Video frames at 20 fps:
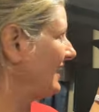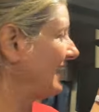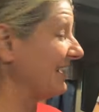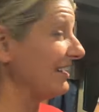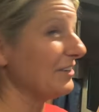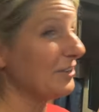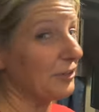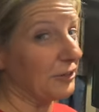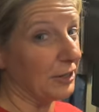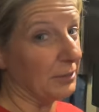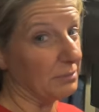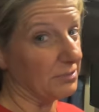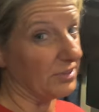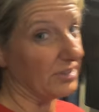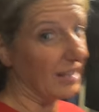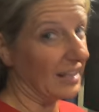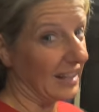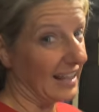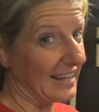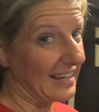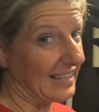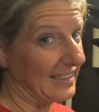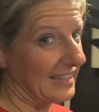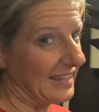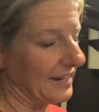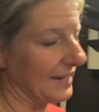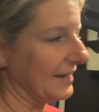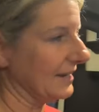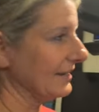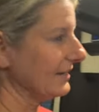I ended up really liking
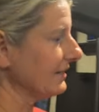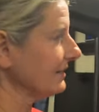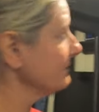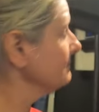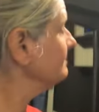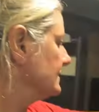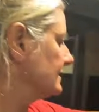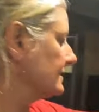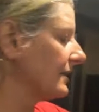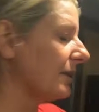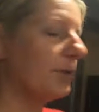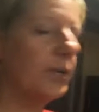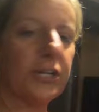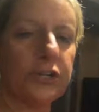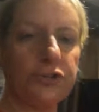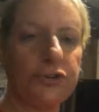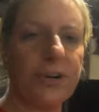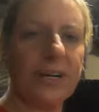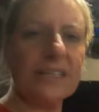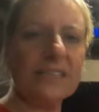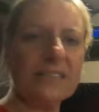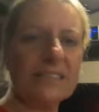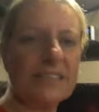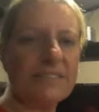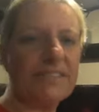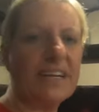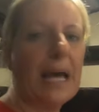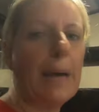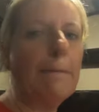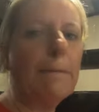that idea. To go get dressed,
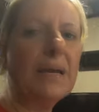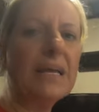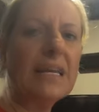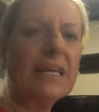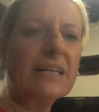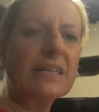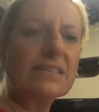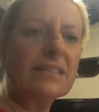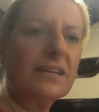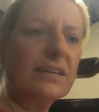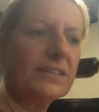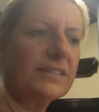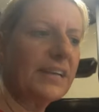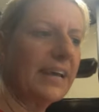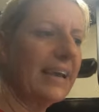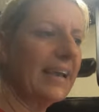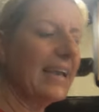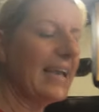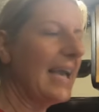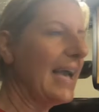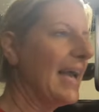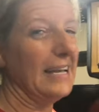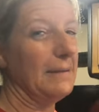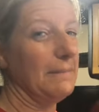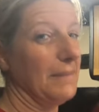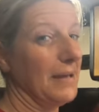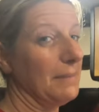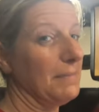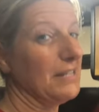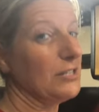I've got meetings all day.
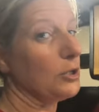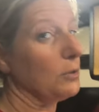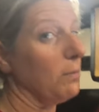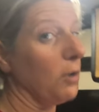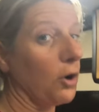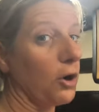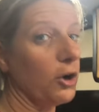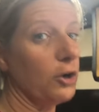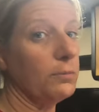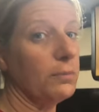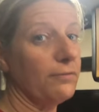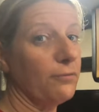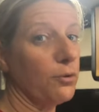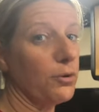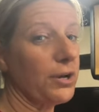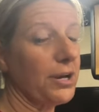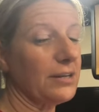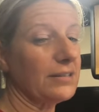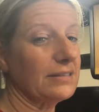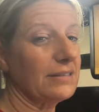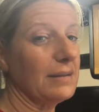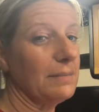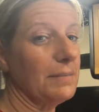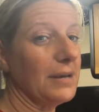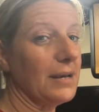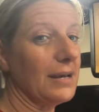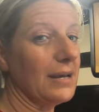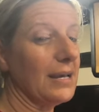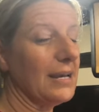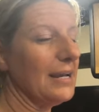It may be tomorrow before y'all see
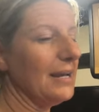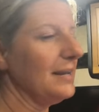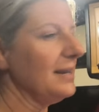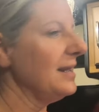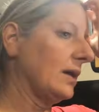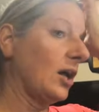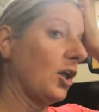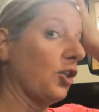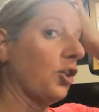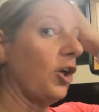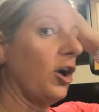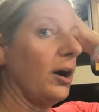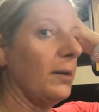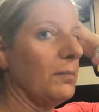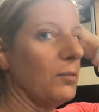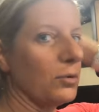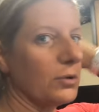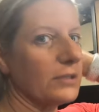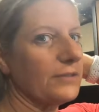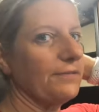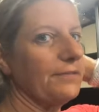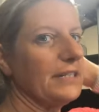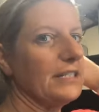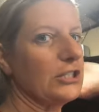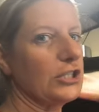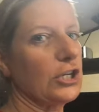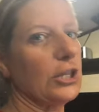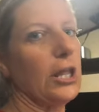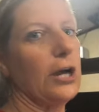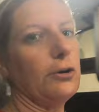me again. A lot more to
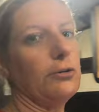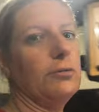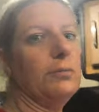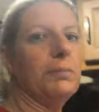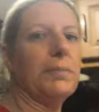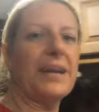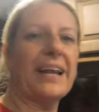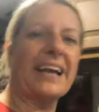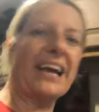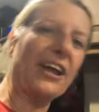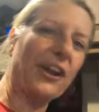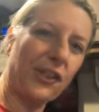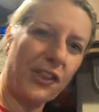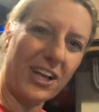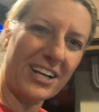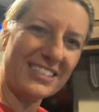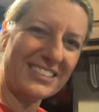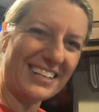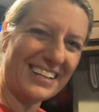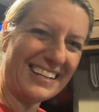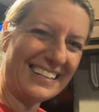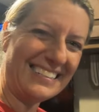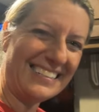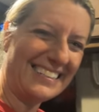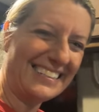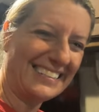finish loading, but I got a lot done.